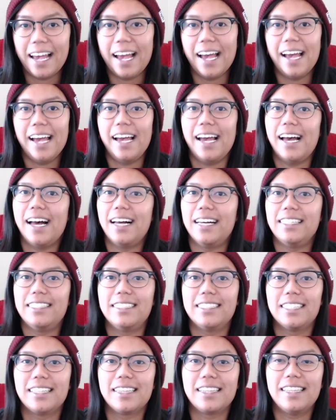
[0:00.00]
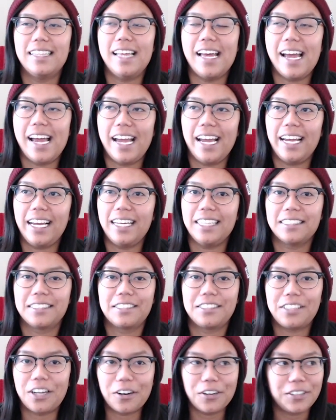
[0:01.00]
and they
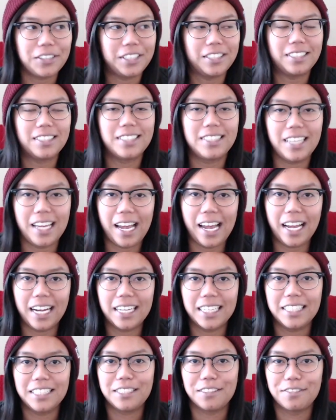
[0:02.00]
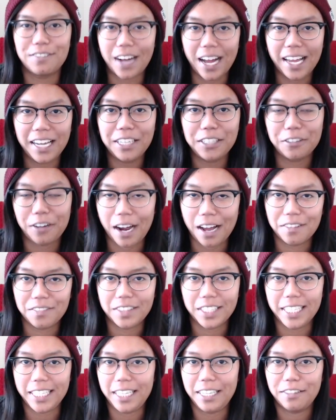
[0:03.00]
start to sing Defying
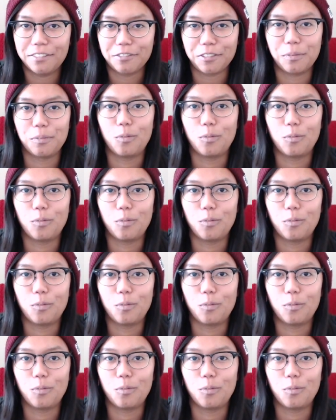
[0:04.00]
Gravity from